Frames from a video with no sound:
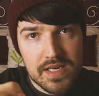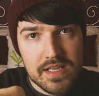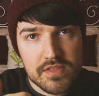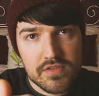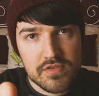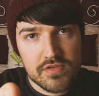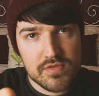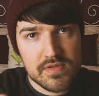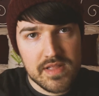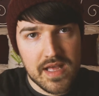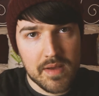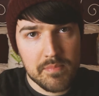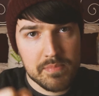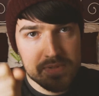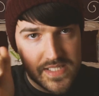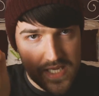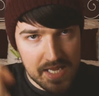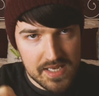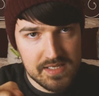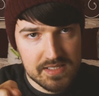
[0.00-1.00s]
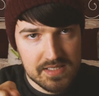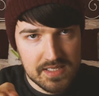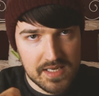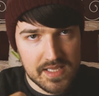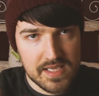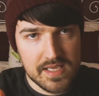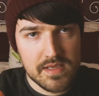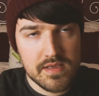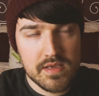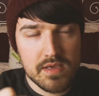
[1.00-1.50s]
click through that
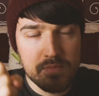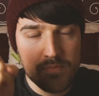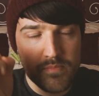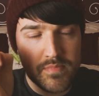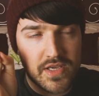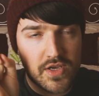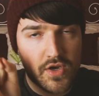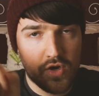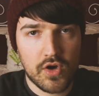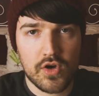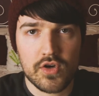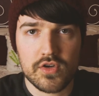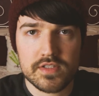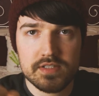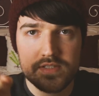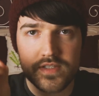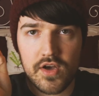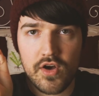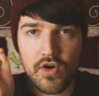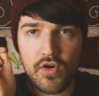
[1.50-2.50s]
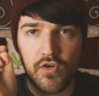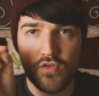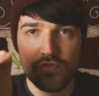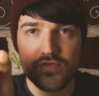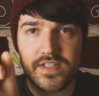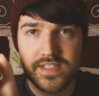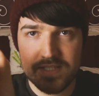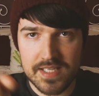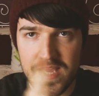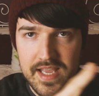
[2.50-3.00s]
potentially because
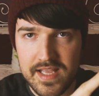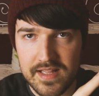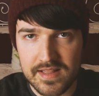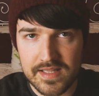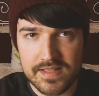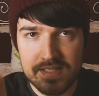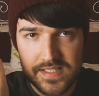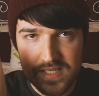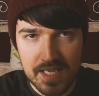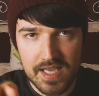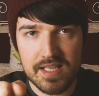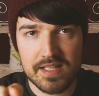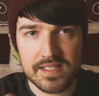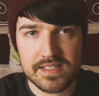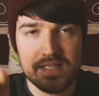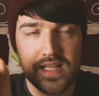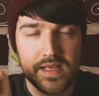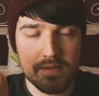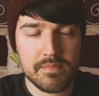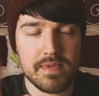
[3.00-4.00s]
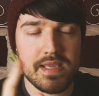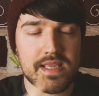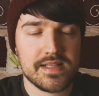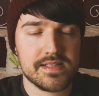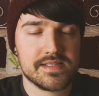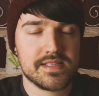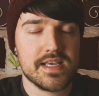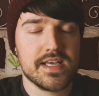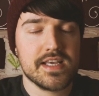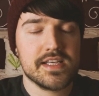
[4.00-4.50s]
of the title, and the title, that
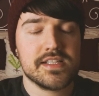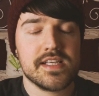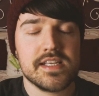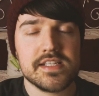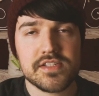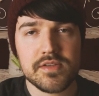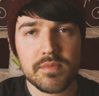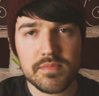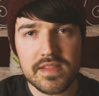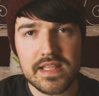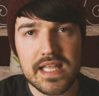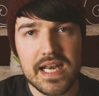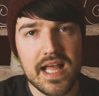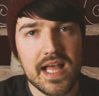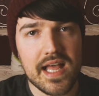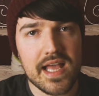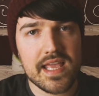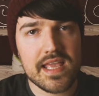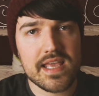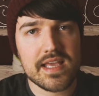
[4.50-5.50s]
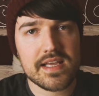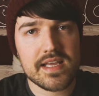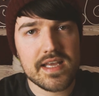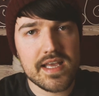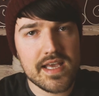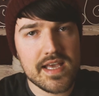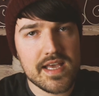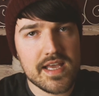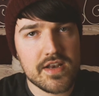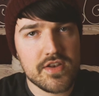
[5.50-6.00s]
means it's something that I
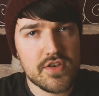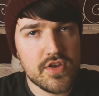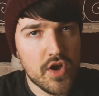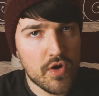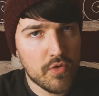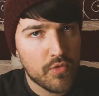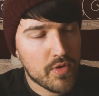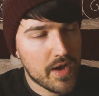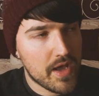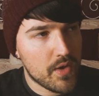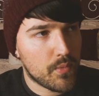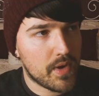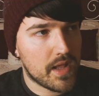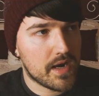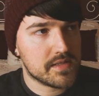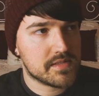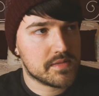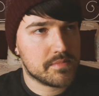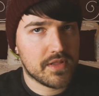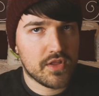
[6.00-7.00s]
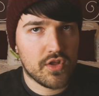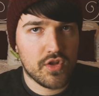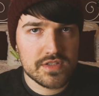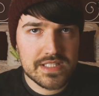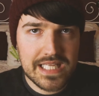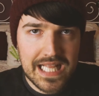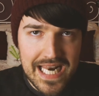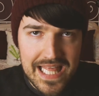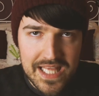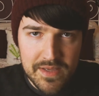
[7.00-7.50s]
know quite well. It's something
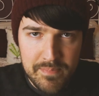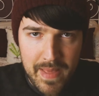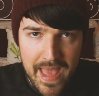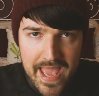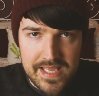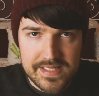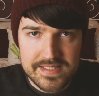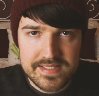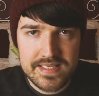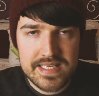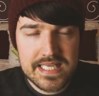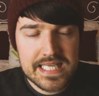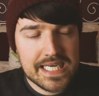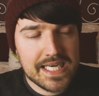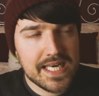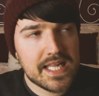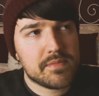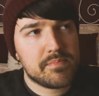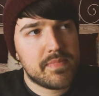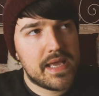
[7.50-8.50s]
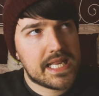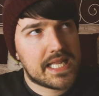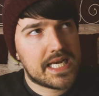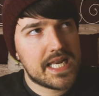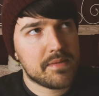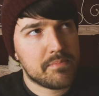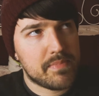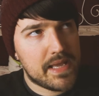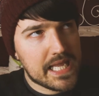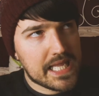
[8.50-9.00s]
called clickbait. Clickbait,
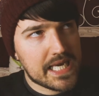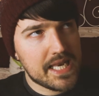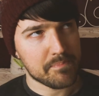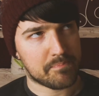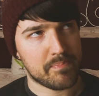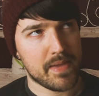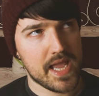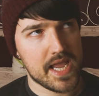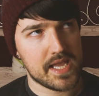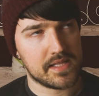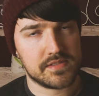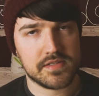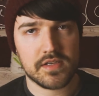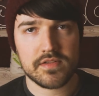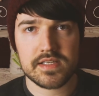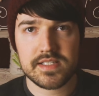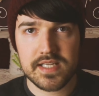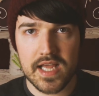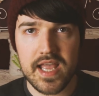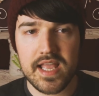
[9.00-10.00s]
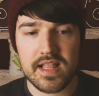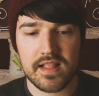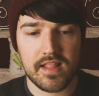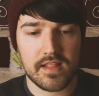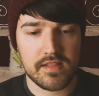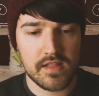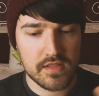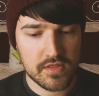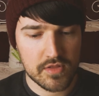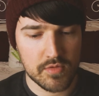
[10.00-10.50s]
clickbait, clickbait. So the title
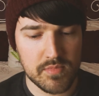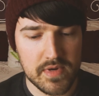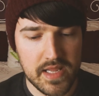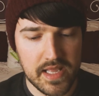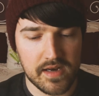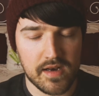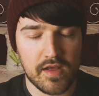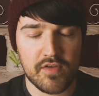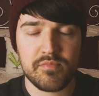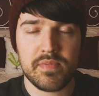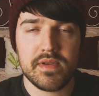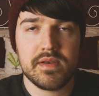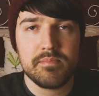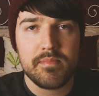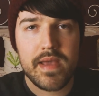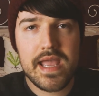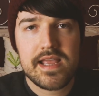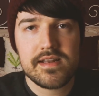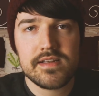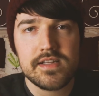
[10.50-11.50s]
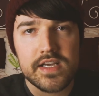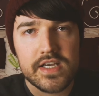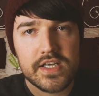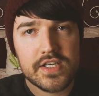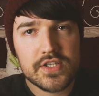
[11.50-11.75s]
and the thumbnail have been made